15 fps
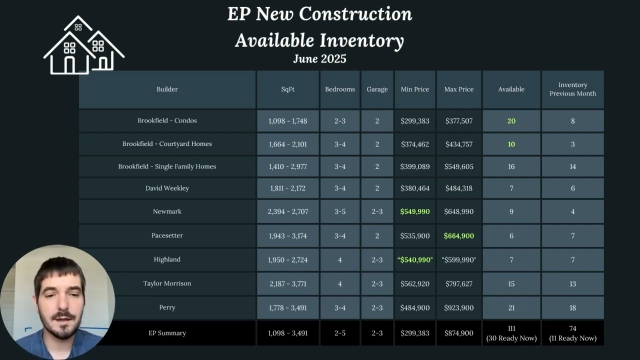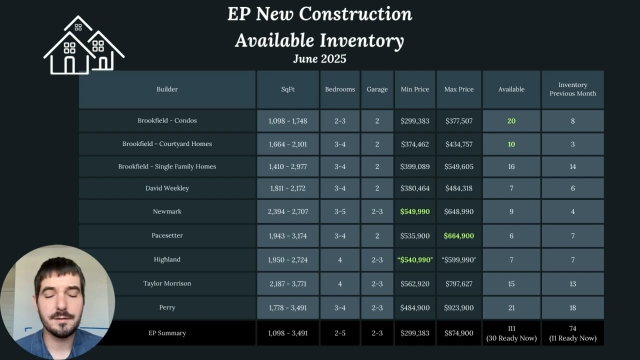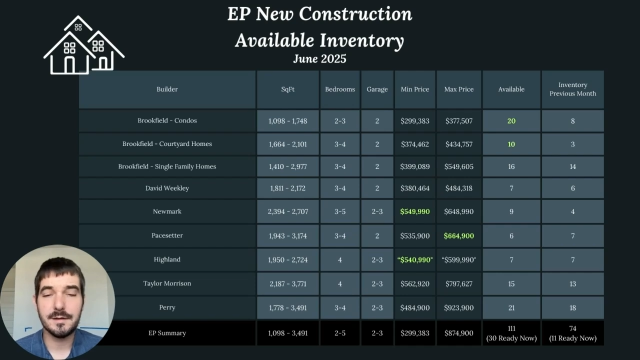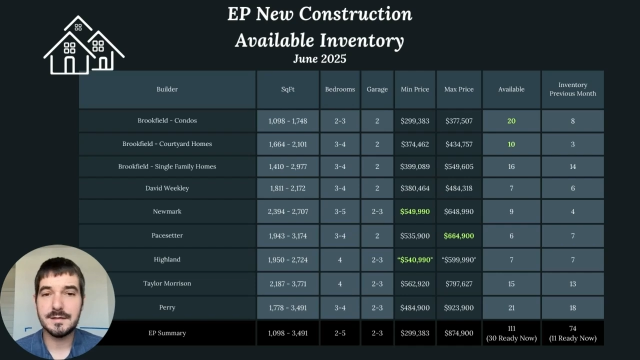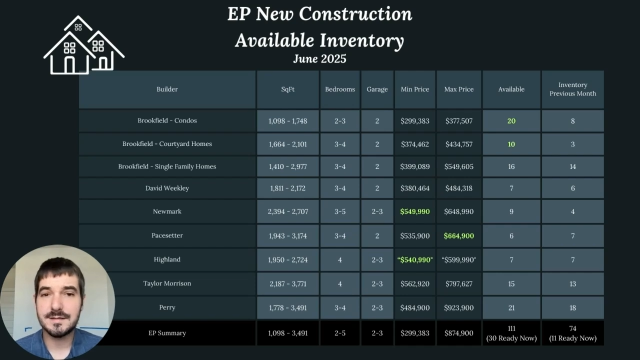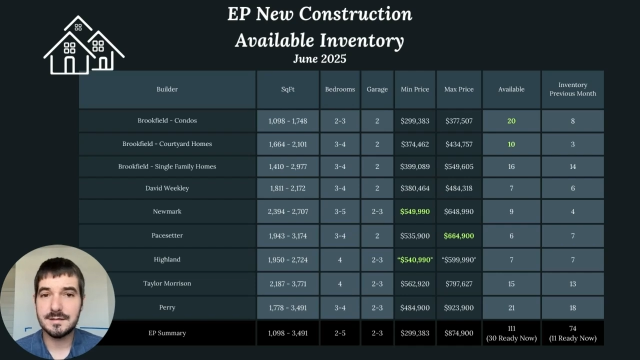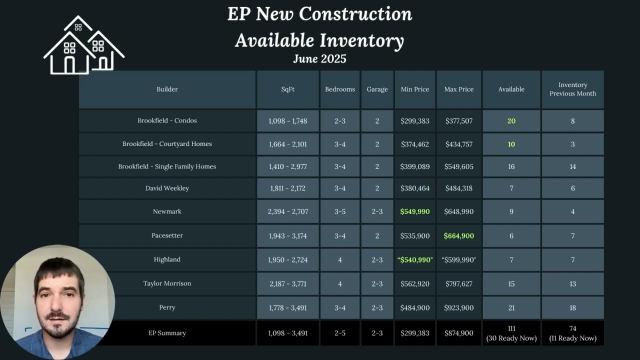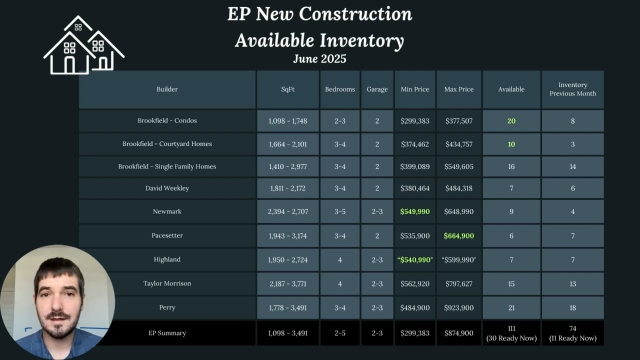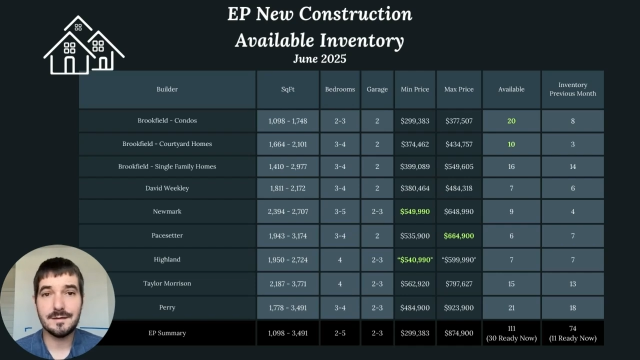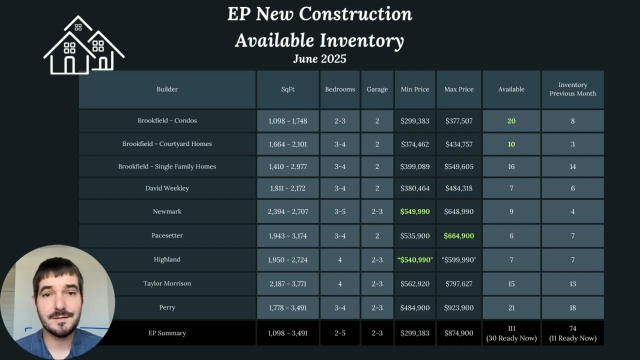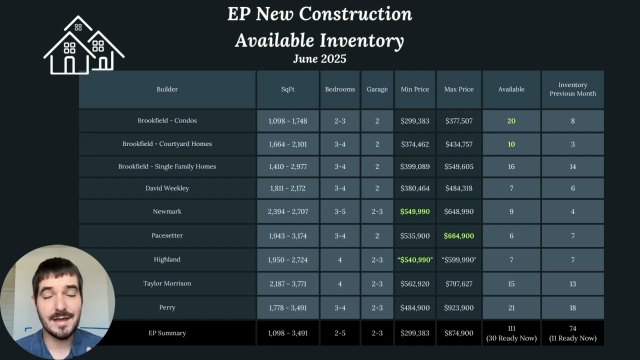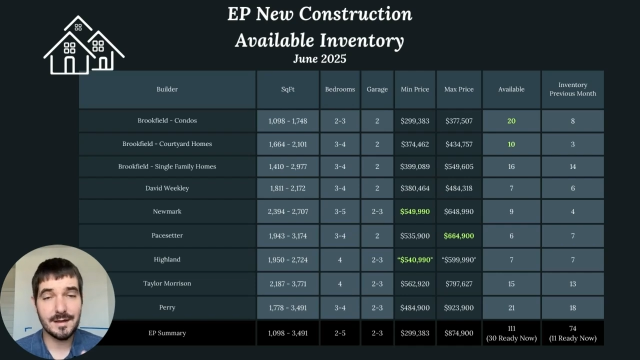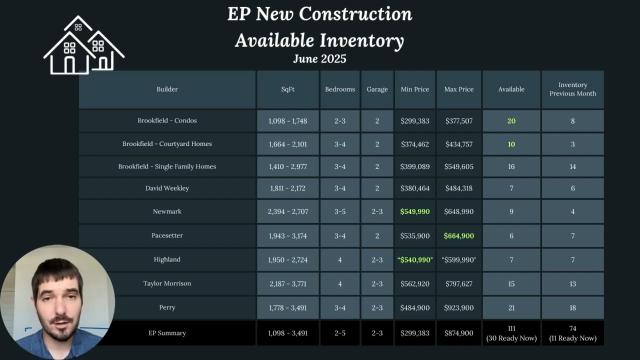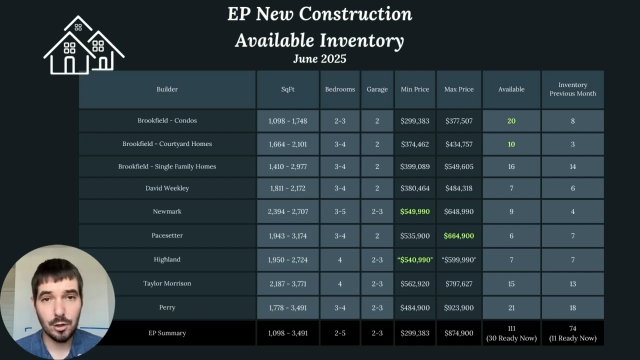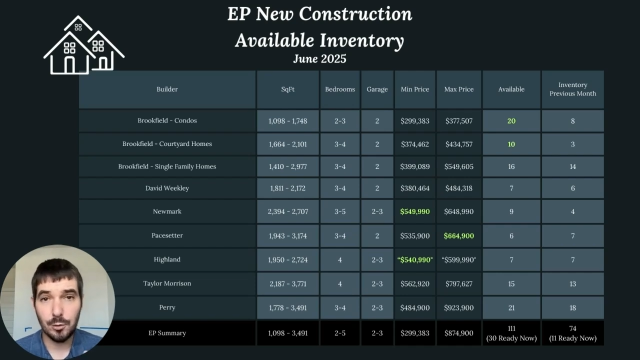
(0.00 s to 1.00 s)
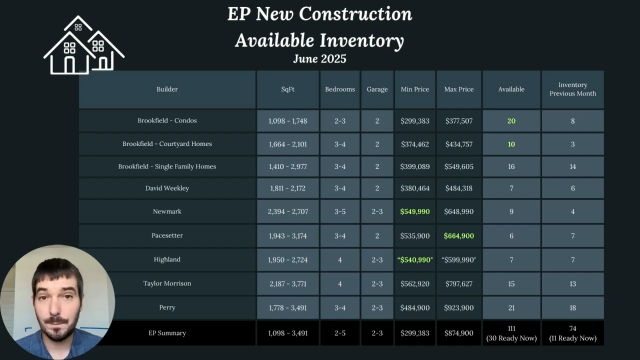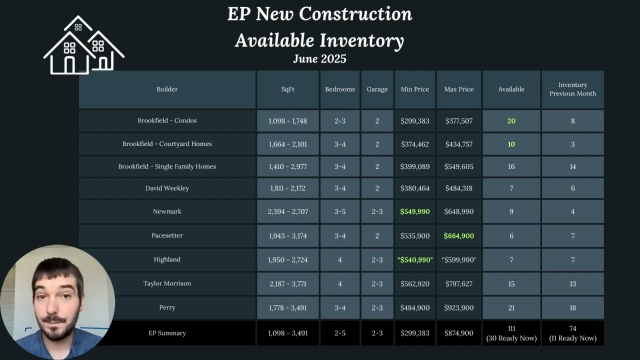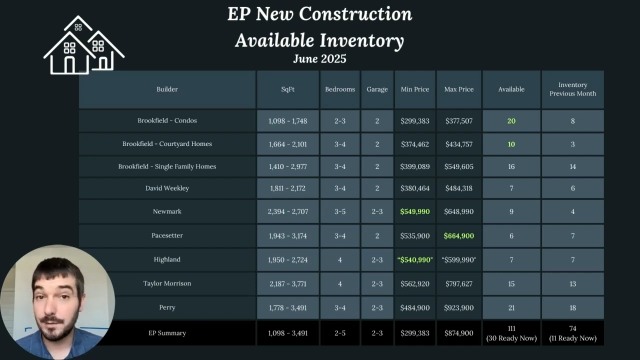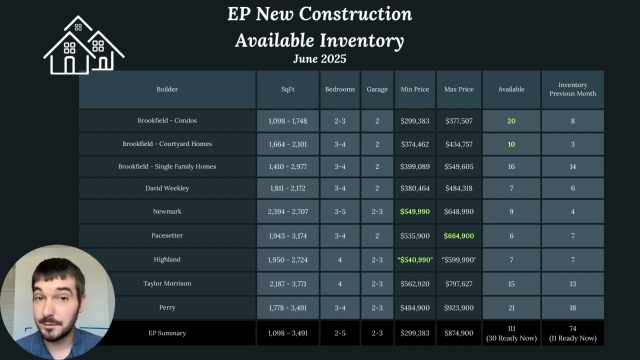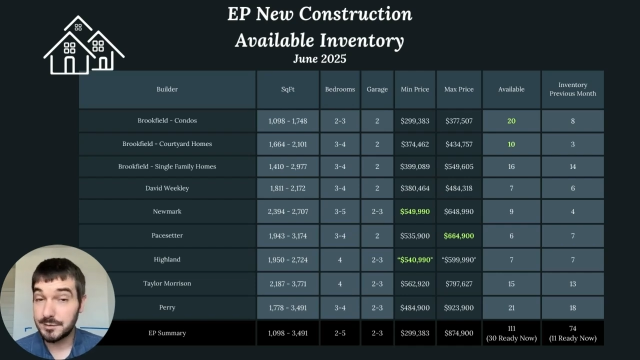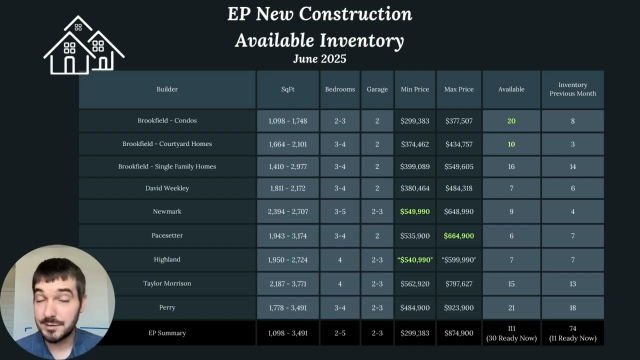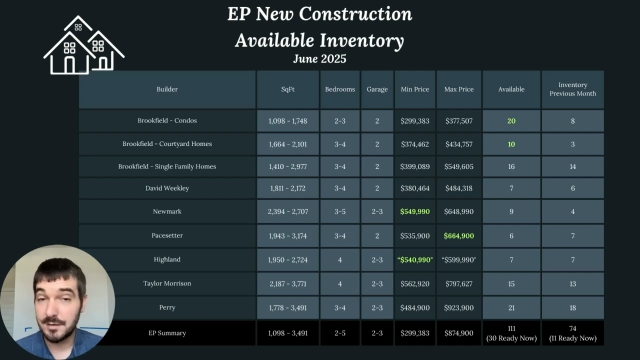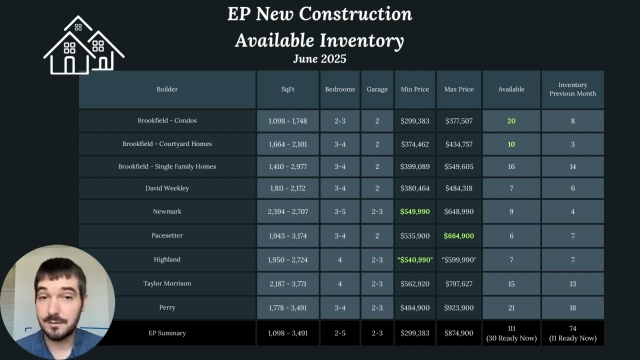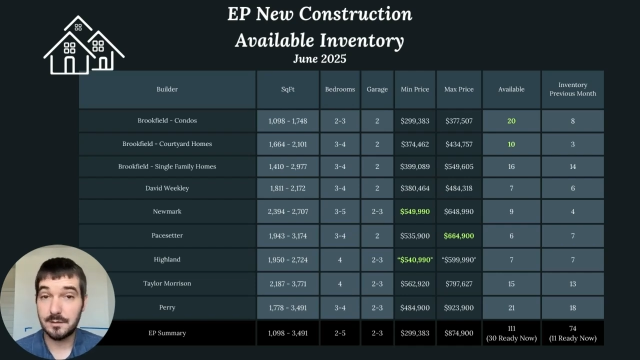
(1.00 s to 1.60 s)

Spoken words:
They still haven't had a home built yet.